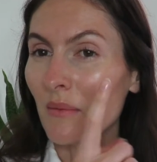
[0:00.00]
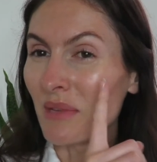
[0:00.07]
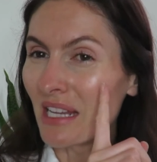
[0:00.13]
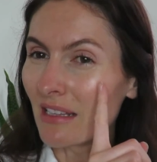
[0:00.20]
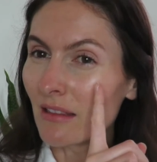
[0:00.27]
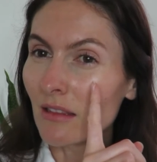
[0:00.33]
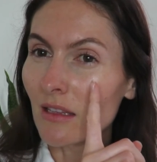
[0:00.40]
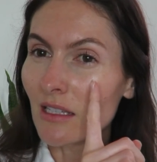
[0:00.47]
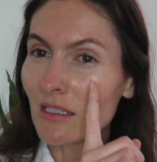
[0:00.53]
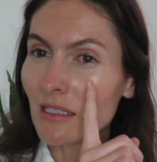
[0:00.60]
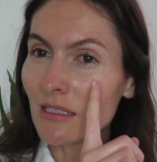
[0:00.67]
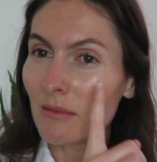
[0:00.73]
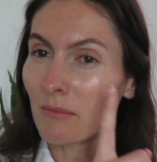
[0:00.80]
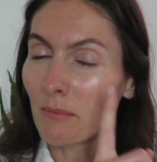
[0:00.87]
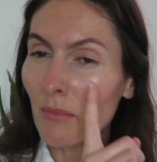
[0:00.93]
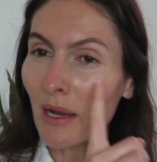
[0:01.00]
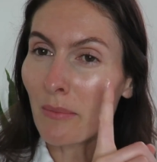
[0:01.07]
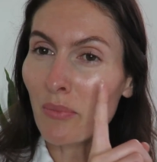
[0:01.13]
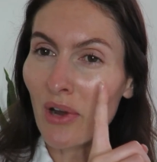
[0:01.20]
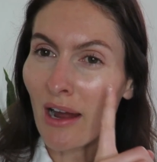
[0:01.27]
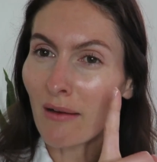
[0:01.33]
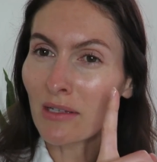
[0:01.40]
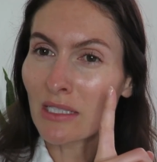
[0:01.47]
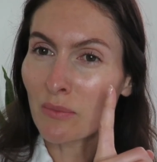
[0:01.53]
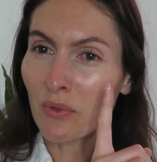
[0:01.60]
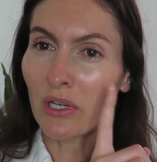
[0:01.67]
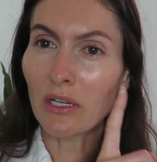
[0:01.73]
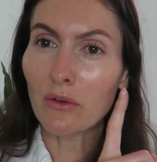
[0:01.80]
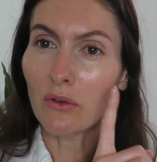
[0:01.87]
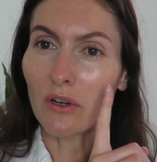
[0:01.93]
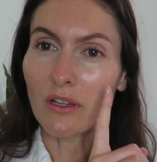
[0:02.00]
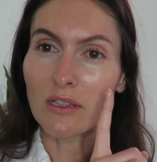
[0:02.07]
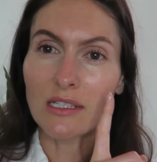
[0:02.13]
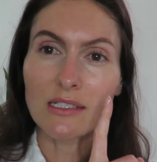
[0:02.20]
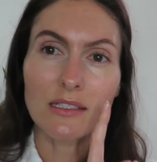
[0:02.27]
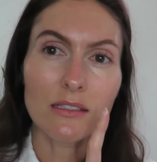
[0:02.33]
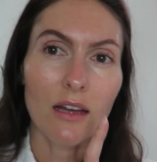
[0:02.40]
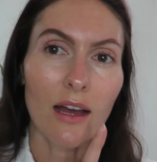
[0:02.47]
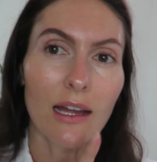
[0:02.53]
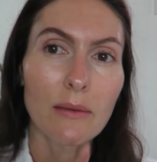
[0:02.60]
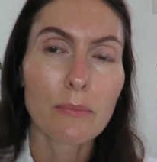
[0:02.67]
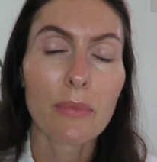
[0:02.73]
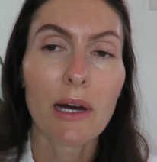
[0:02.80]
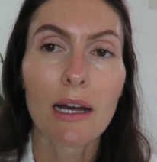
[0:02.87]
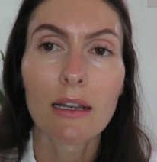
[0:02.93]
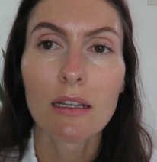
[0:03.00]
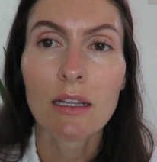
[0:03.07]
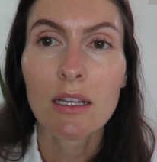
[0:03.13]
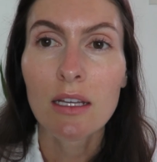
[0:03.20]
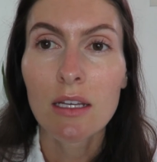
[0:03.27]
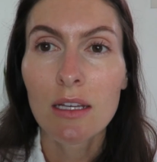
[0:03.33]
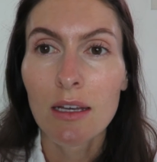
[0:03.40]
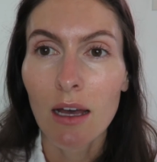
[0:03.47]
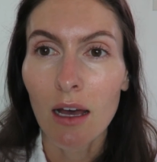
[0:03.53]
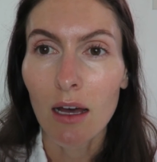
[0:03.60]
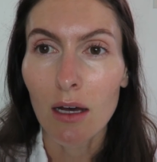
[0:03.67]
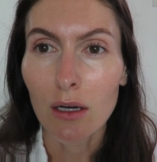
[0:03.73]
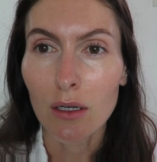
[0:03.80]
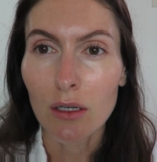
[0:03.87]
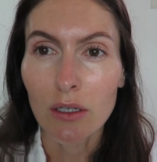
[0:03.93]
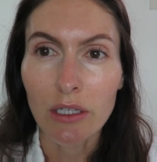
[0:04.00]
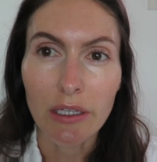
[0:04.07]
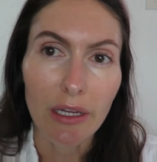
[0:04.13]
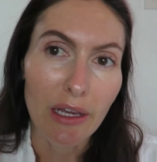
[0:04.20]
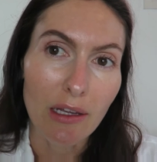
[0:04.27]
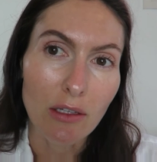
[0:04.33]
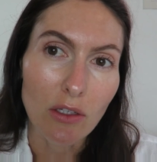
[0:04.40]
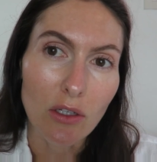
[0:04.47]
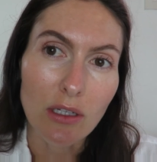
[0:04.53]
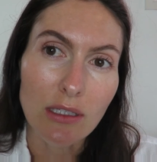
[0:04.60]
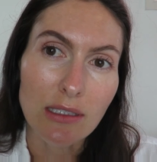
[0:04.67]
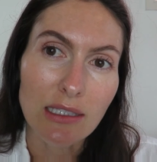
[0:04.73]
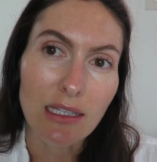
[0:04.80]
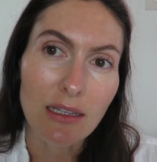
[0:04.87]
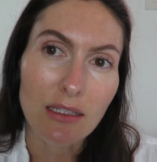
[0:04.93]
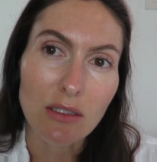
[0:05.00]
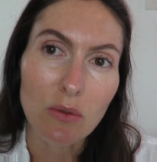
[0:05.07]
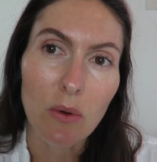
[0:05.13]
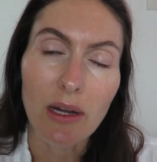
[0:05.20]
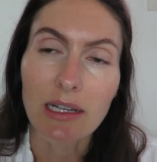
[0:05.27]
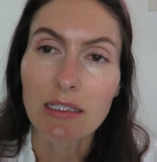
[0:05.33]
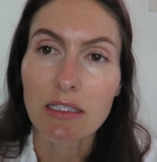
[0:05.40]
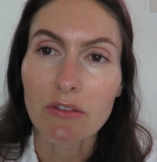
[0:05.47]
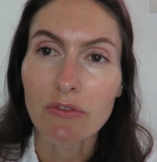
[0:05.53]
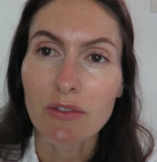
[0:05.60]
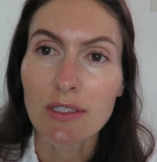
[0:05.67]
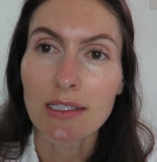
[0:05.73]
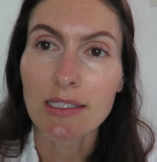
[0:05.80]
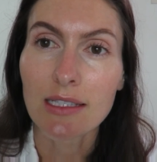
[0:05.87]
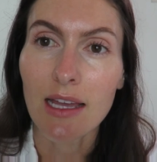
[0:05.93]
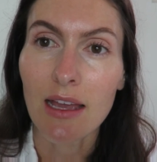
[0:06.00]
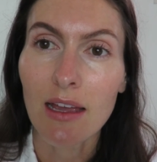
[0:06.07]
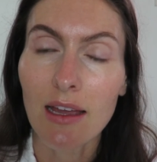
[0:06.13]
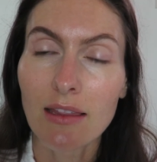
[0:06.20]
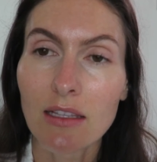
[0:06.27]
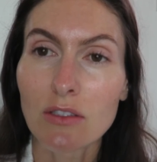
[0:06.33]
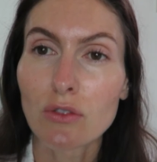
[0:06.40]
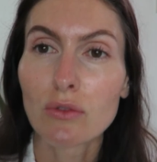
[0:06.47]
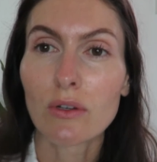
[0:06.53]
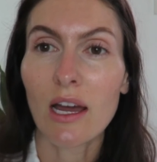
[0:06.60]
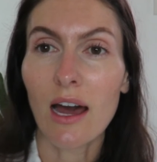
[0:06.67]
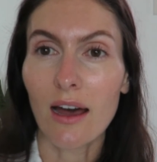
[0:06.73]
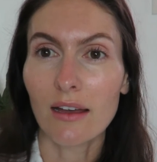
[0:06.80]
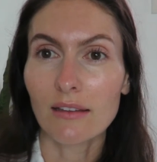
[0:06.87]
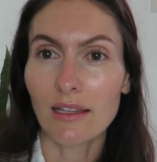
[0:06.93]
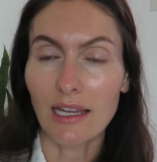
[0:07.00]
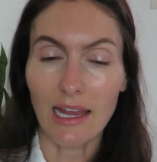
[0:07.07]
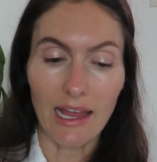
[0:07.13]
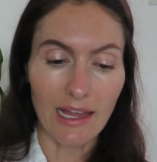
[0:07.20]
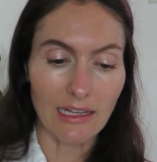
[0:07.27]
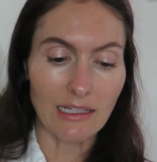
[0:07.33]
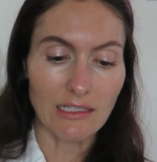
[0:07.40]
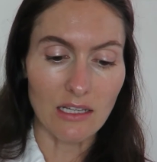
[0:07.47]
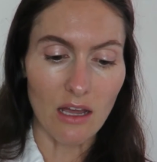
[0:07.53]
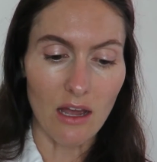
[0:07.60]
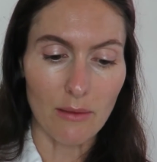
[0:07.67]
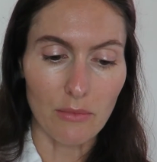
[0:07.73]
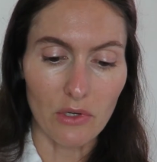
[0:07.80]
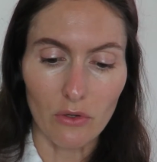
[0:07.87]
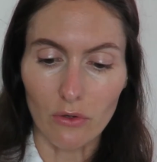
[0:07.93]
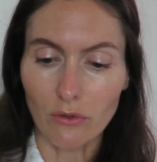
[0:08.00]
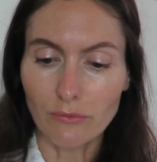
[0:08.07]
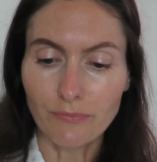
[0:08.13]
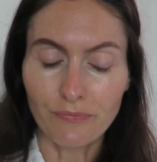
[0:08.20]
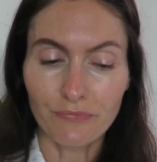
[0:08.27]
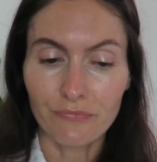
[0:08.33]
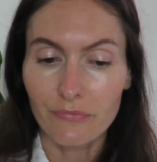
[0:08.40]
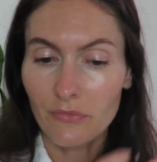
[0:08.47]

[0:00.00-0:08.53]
I mean, my brow is pretty good on this side, but yeah, you can see there's quite a difference there, and that took hardly any time at all.